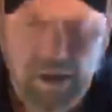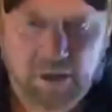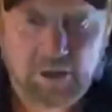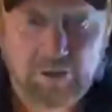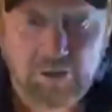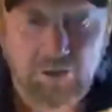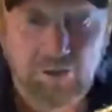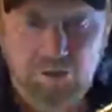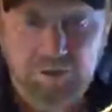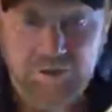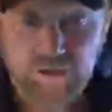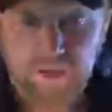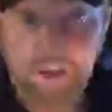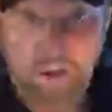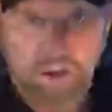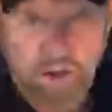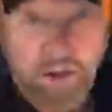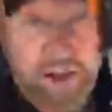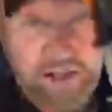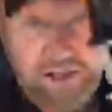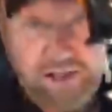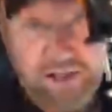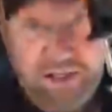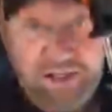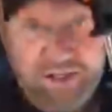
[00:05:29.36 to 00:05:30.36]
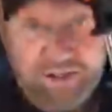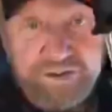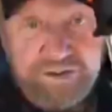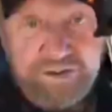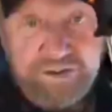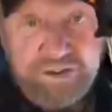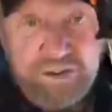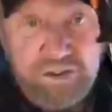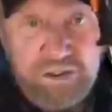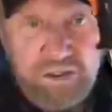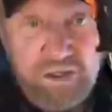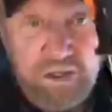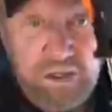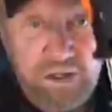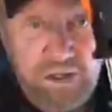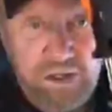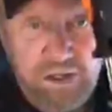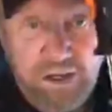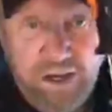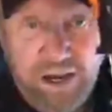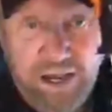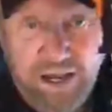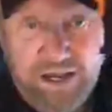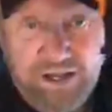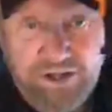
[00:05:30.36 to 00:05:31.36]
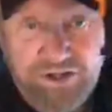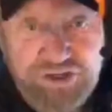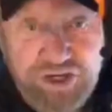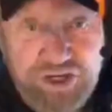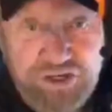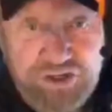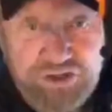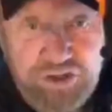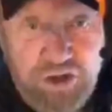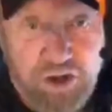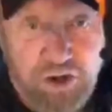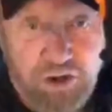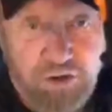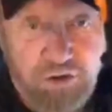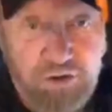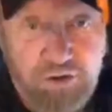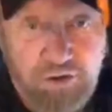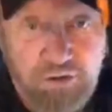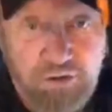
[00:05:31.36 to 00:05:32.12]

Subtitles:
to a saw like this, like a jigsaw.